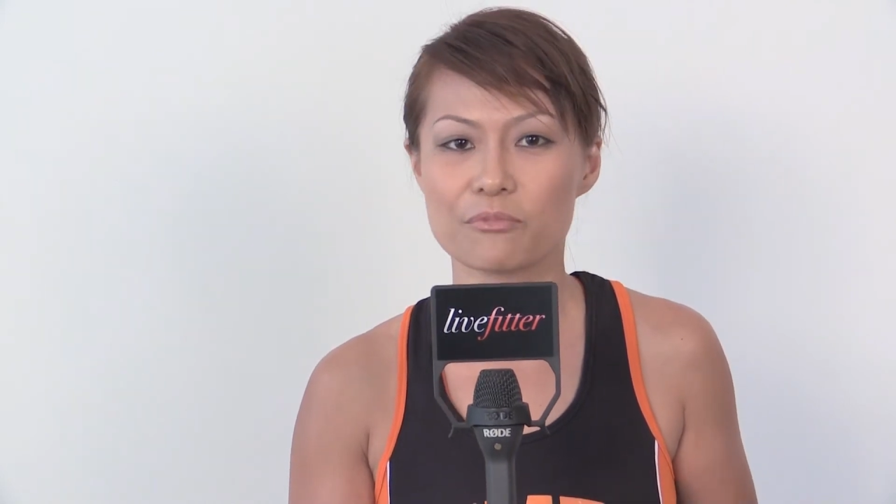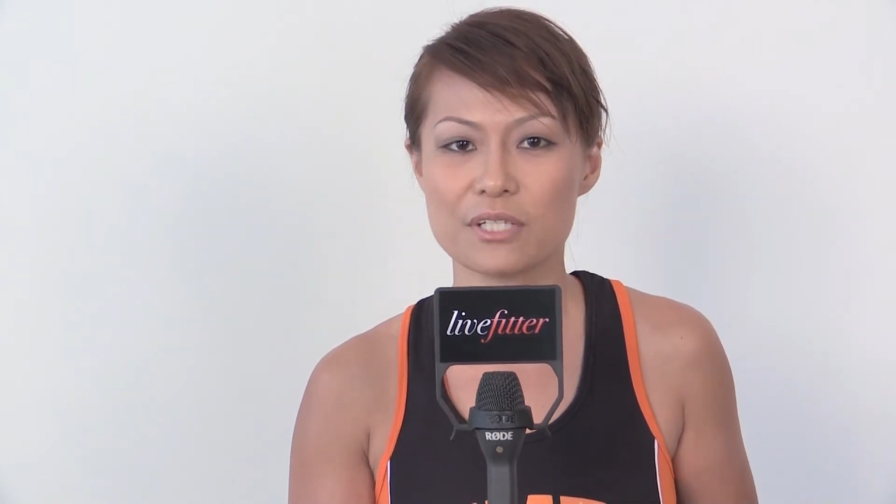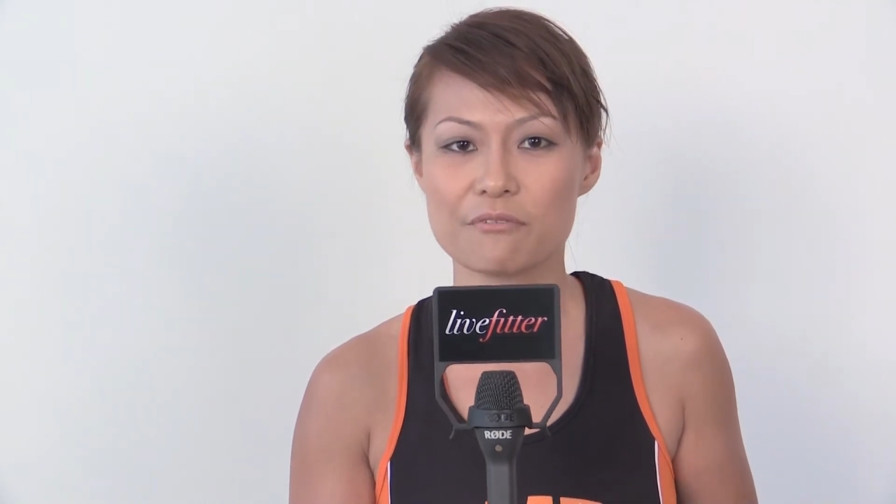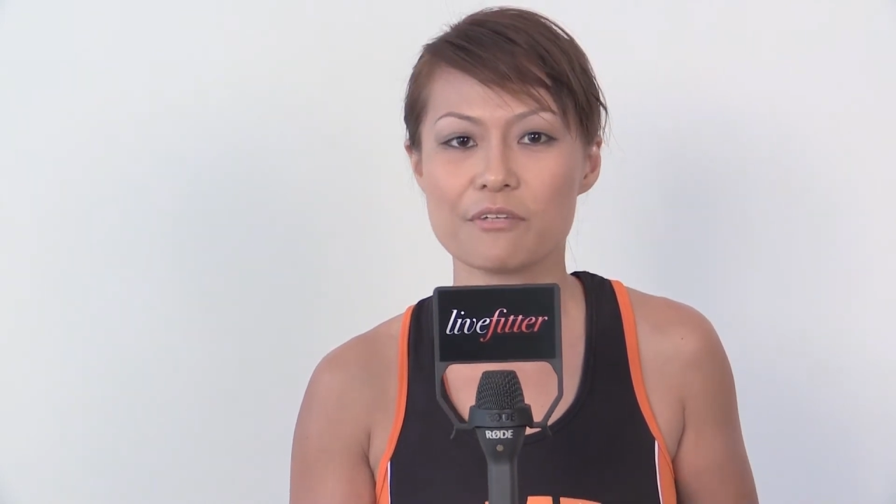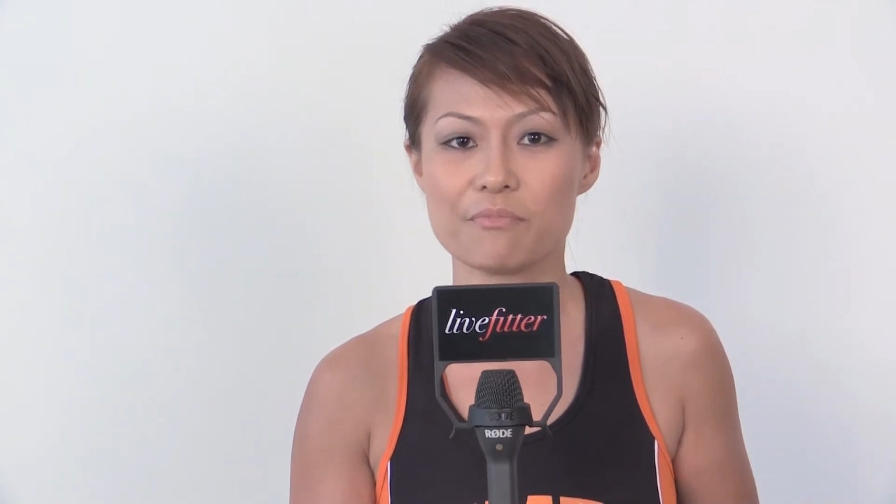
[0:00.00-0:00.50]

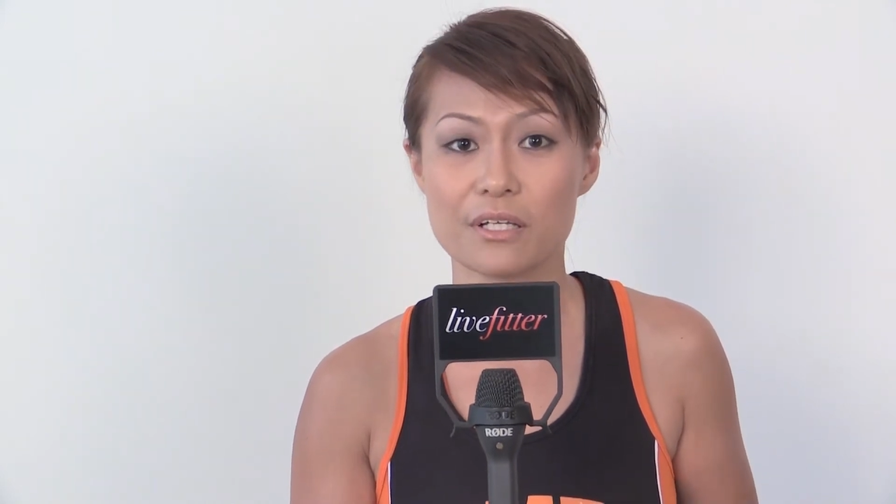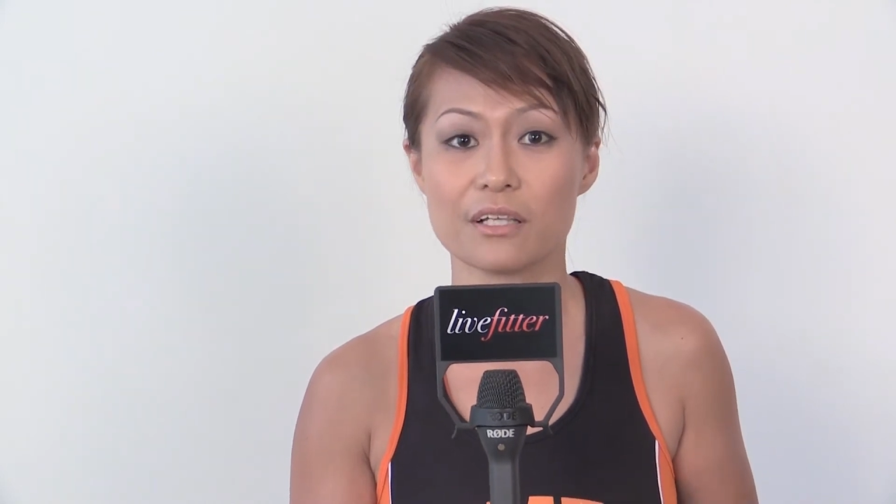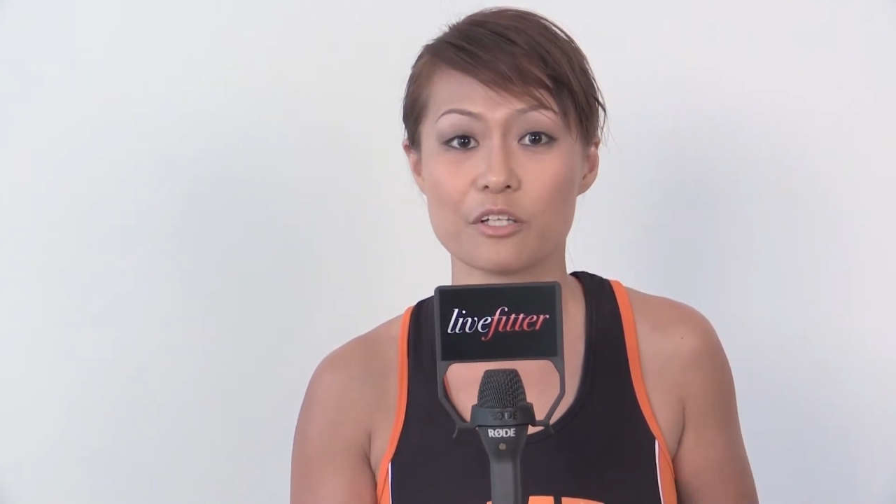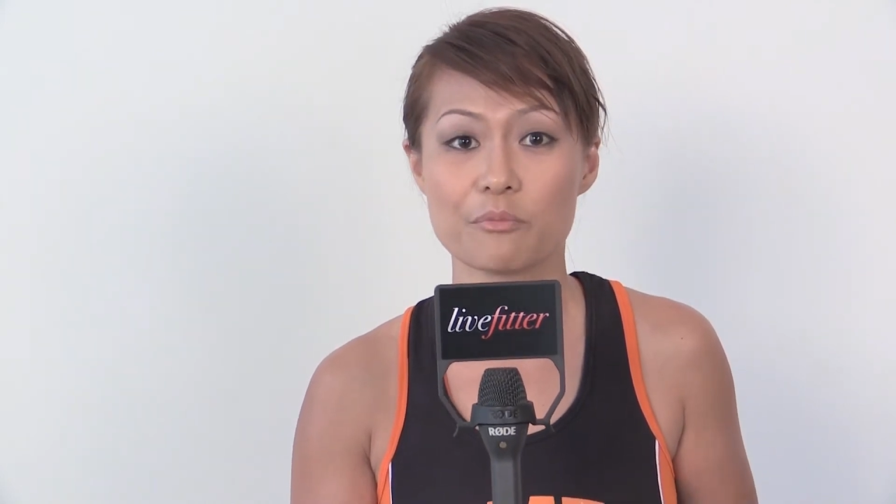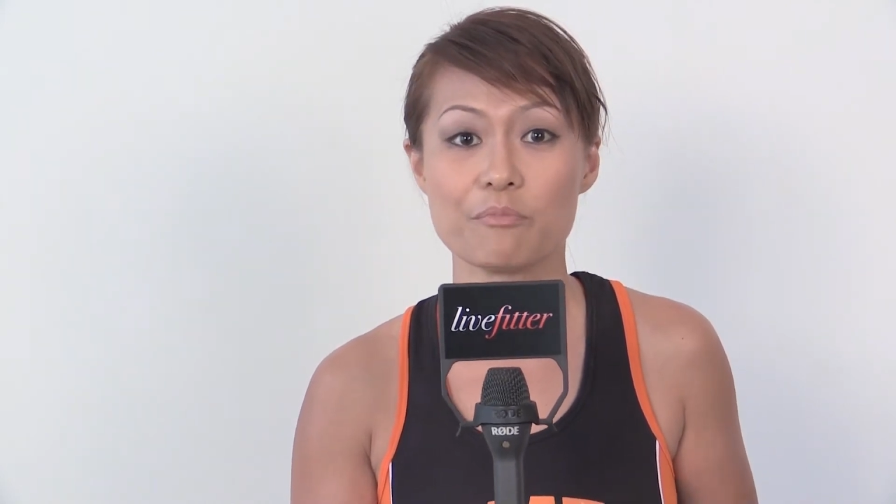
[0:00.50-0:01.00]
motivate me a
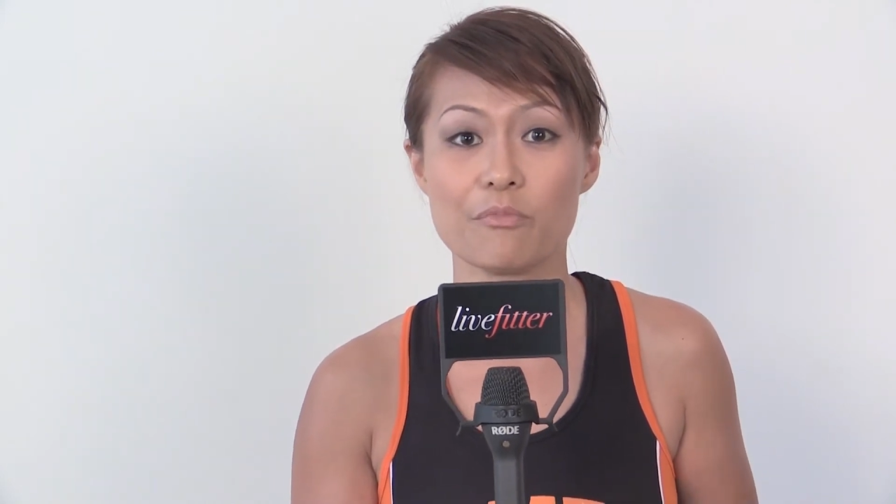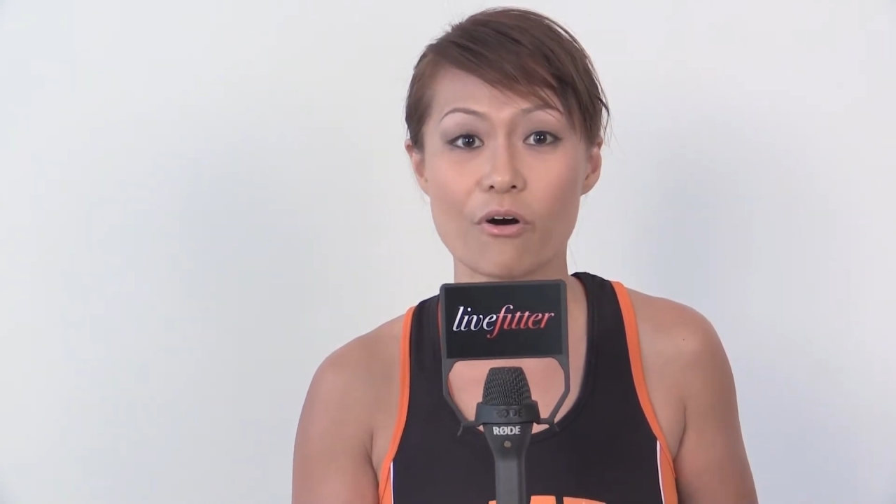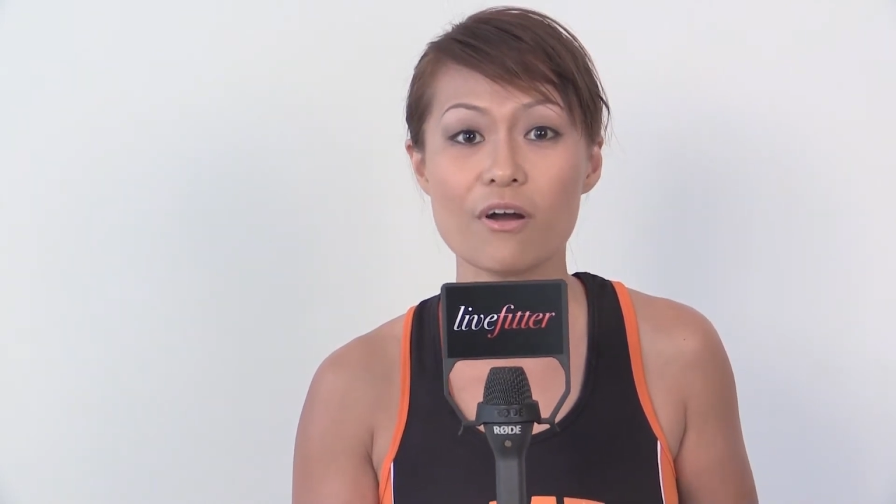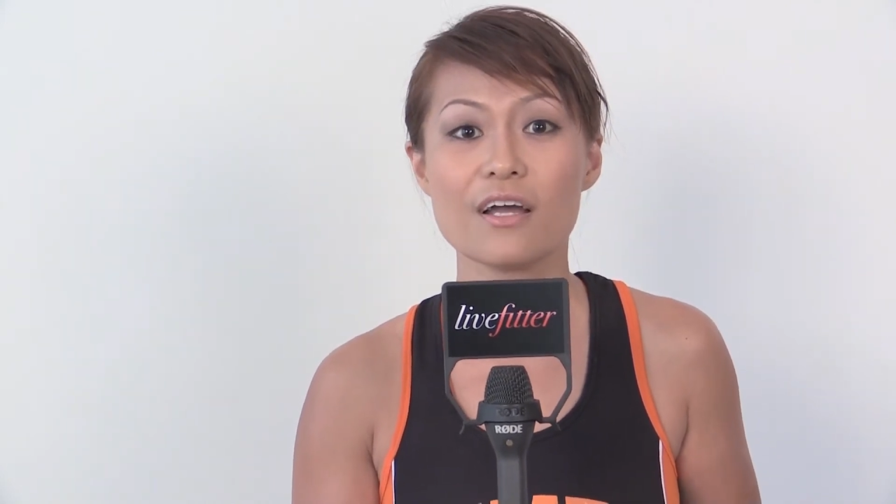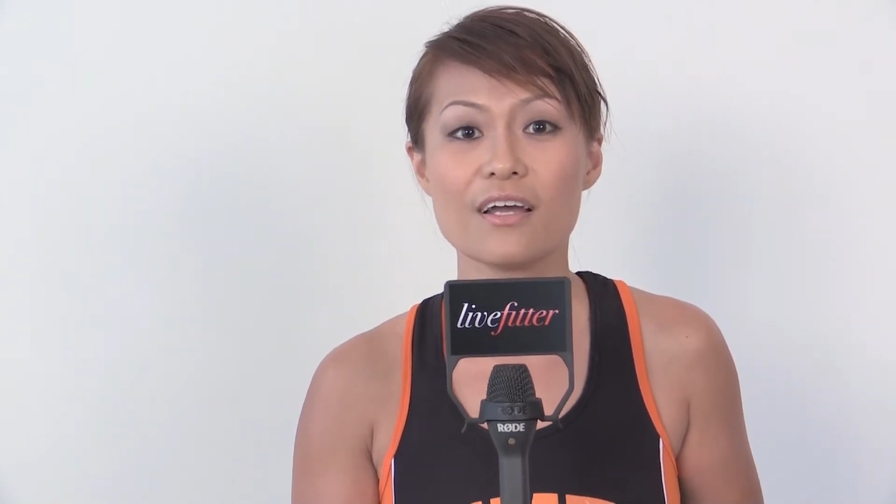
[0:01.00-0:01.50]
little bit more